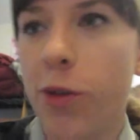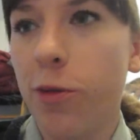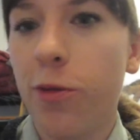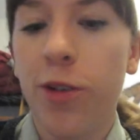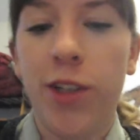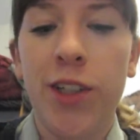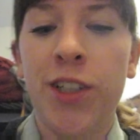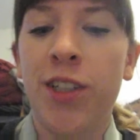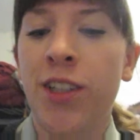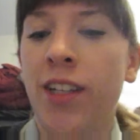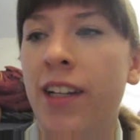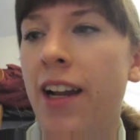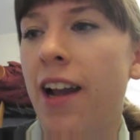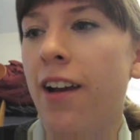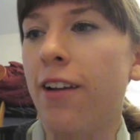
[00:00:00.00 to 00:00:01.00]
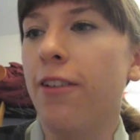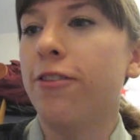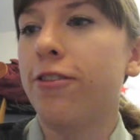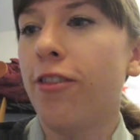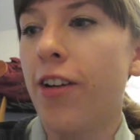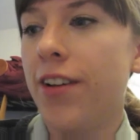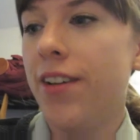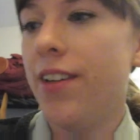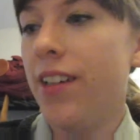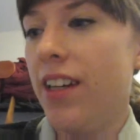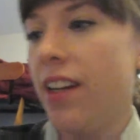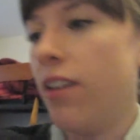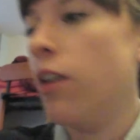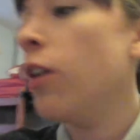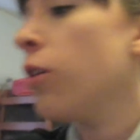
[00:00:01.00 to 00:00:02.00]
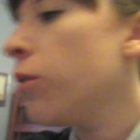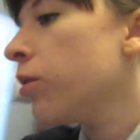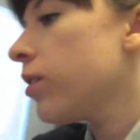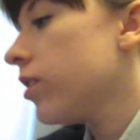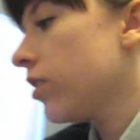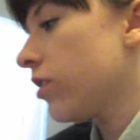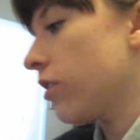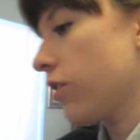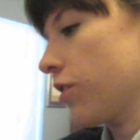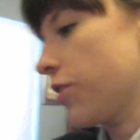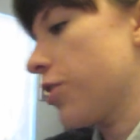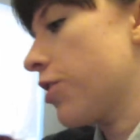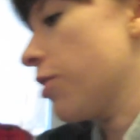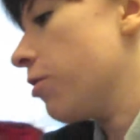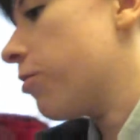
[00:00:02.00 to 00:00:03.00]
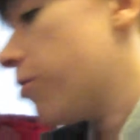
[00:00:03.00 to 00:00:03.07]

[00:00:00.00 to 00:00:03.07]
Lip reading: the footage that I have right now, or so